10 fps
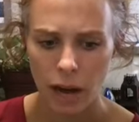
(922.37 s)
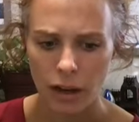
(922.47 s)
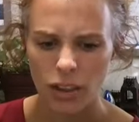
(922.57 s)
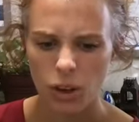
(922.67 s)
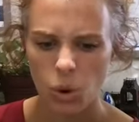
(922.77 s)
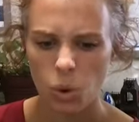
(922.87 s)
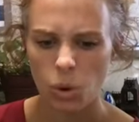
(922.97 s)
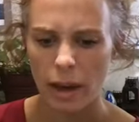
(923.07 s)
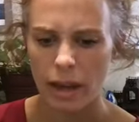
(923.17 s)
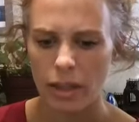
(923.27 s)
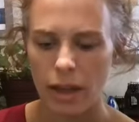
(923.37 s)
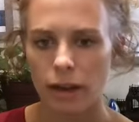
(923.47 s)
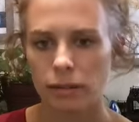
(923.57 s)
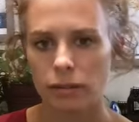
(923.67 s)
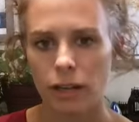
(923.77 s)
Another cool way
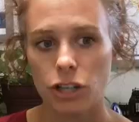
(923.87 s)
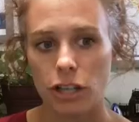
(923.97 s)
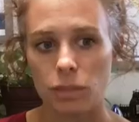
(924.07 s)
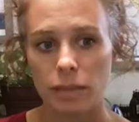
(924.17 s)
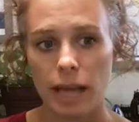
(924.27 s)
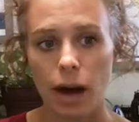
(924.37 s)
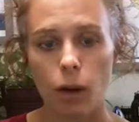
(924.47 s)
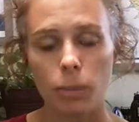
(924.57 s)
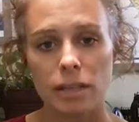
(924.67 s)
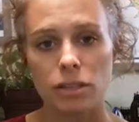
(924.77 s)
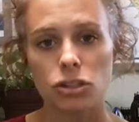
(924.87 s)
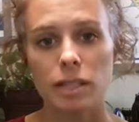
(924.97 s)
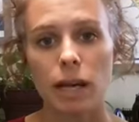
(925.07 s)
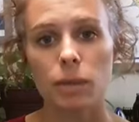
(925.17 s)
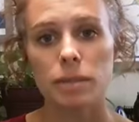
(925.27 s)
that adjustments help is it
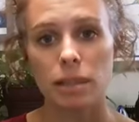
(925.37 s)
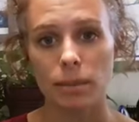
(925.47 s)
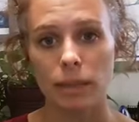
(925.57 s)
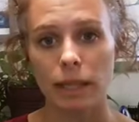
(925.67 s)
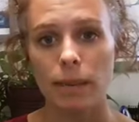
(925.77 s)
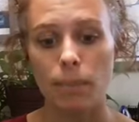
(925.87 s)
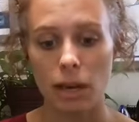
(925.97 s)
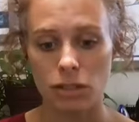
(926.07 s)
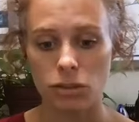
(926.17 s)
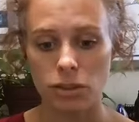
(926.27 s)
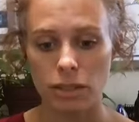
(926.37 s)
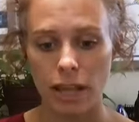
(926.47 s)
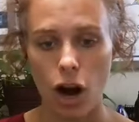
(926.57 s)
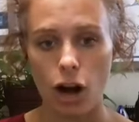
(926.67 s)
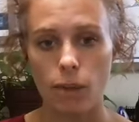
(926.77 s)
just helps stimulate muscles
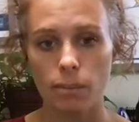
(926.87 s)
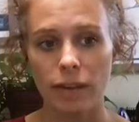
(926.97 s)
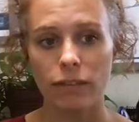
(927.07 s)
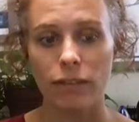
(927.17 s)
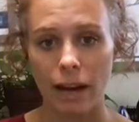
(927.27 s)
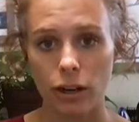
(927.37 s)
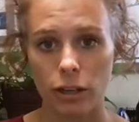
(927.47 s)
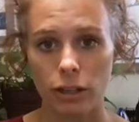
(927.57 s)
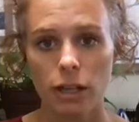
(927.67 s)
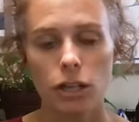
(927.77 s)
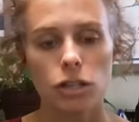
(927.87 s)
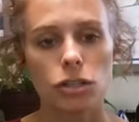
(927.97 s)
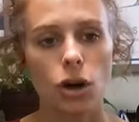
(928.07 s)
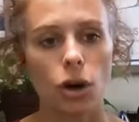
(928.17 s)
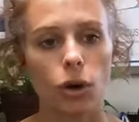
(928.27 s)
that aren't being fired,
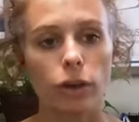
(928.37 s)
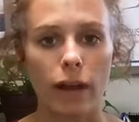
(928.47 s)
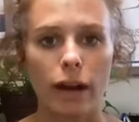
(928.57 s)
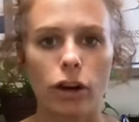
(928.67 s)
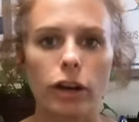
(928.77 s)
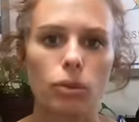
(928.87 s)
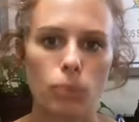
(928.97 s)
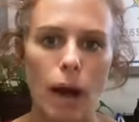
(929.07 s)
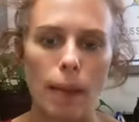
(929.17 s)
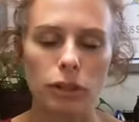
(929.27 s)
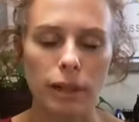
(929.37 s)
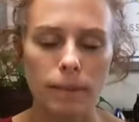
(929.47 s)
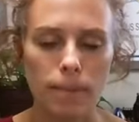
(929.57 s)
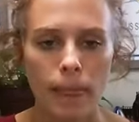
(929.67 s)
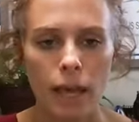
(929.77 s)
or firing
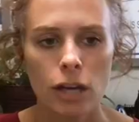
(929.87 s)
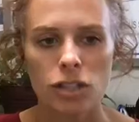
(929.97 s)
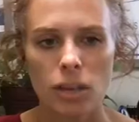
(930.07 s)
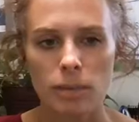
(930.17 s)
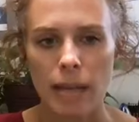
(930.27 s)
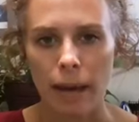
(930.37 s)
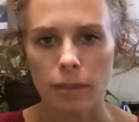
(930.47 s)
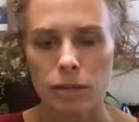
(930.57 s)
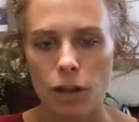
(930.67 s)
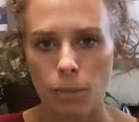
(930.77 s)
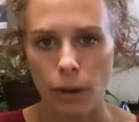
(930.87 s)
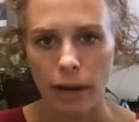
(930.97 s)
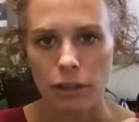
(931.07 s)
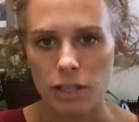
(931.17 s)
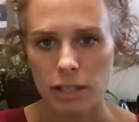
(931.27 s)
properly. Sometimes our
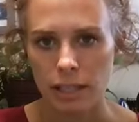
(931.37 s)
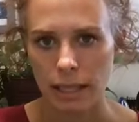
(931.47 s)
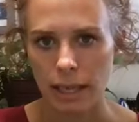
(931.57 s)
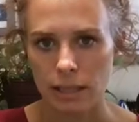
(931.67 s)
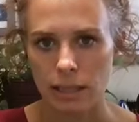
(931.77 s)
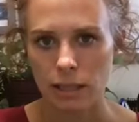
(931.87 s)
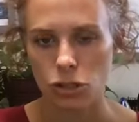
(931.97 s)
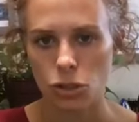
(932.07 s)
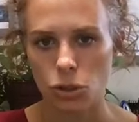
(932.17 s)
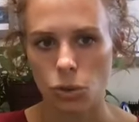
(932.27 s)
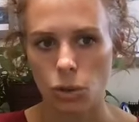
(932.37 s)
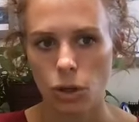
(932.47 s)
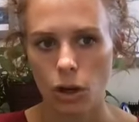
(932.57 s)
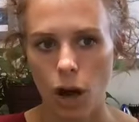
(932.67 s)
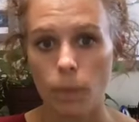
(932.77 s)
brain just isn't connecting
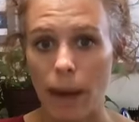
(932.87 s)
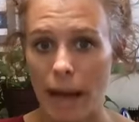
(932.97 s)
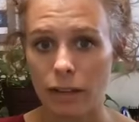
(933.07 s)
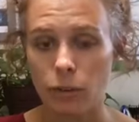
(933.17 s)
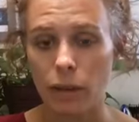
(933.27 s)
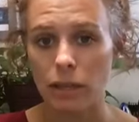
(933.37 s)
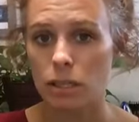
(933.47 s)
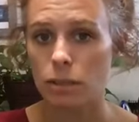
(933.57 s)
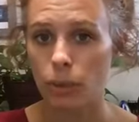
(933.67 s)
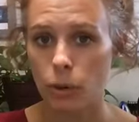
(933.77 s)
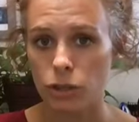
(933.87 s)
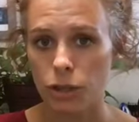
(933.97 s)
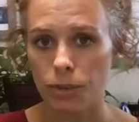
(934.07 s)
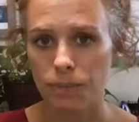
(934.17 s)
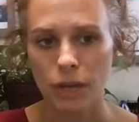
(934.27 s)
to our body the way that it's supposed
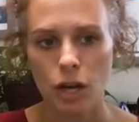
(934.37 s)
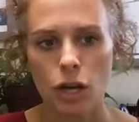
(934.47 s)
to.